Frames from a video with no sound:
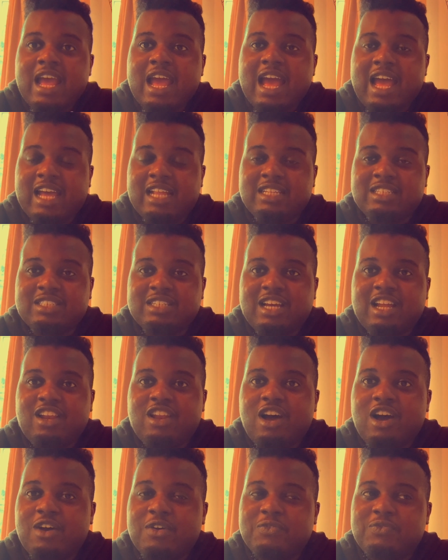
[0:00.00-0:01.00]
and a
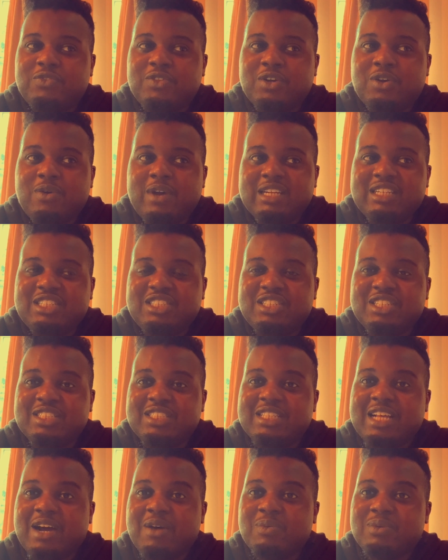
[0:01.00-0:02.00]
lot of the questions
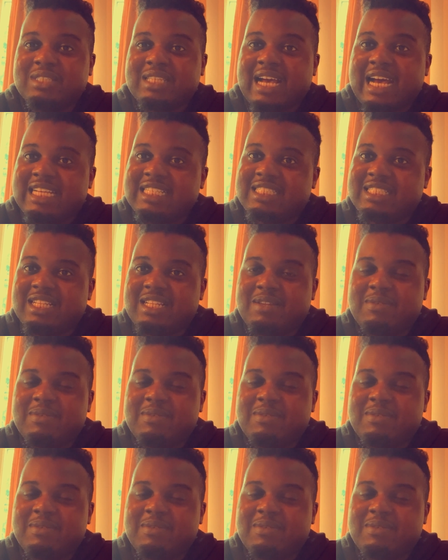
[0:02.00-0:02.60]
that I was asked in